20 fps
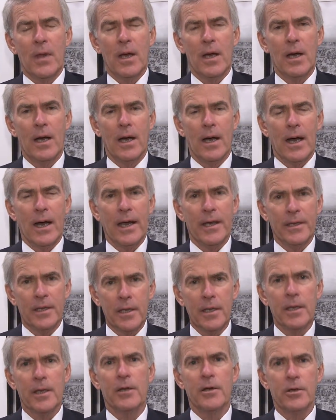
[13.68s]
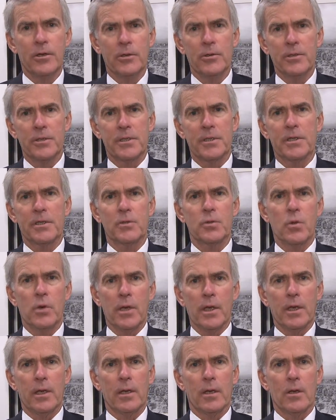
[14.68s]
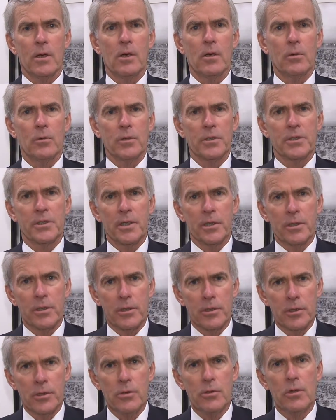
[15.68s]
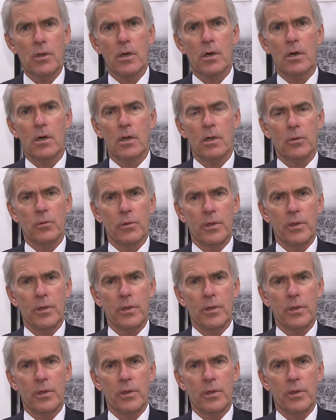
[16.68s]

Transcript: I did introduce this week, along with Senator Udall,